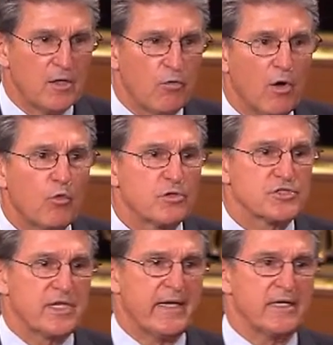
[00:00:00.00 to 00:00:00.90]
What we're
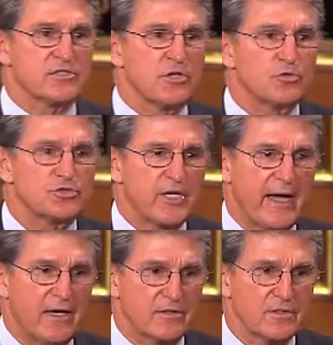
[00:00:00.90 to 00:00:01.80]
saying is no
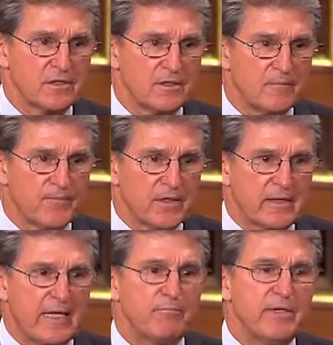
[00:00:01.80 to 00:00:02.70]
child
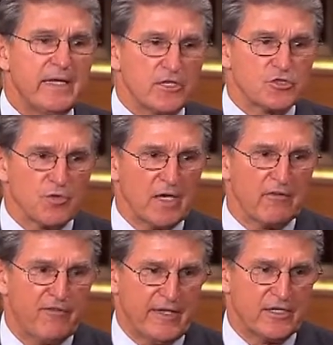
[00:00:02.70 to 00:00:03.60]
can be in a
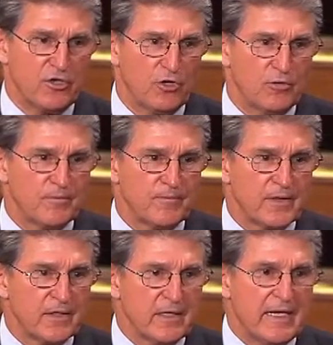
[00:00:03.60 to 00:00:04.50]
drug-affected home
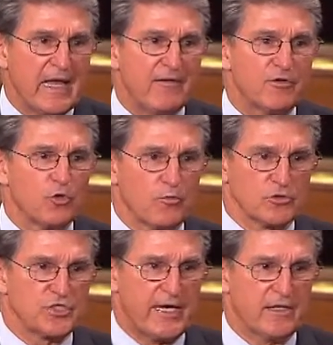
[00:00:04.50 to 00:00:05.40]
and have a
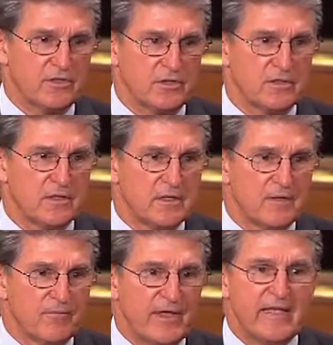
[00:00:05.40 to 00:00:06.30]
normal childhood.
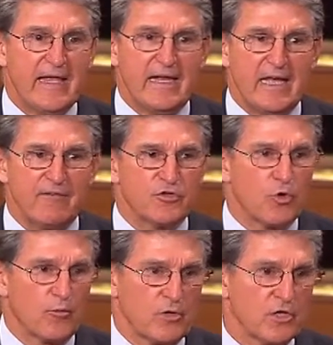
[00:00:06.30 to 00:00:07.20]
They can't have a
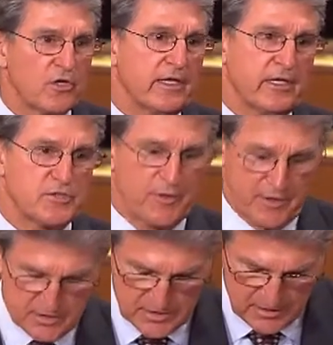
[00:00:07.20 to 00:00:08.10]
normal learning
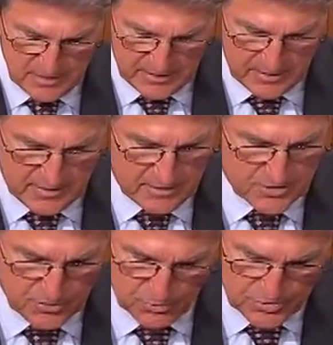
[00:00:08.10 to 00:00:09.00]
experience in the
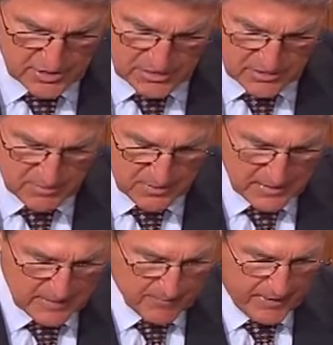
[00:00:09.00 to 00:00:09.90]
school system.
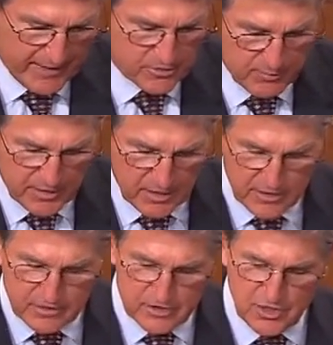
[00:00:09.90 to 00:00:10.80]
And to be
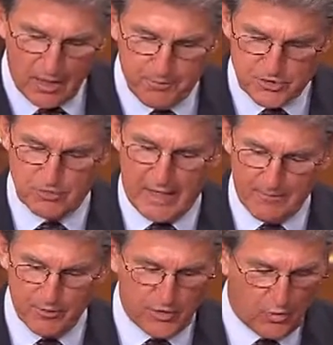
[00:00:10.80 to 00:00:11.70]
clear, it does not
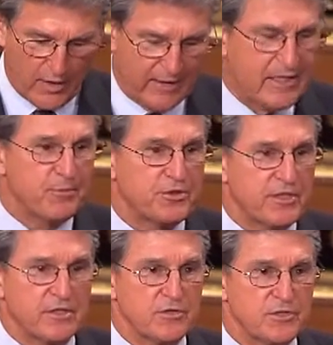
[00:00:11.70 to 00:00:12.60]
prescribe or require any
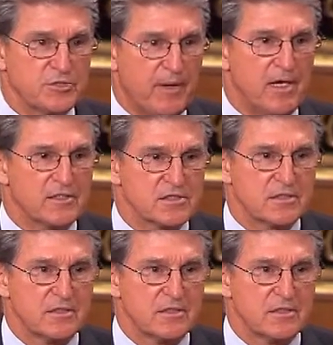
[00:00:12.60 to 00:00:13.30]
particular response.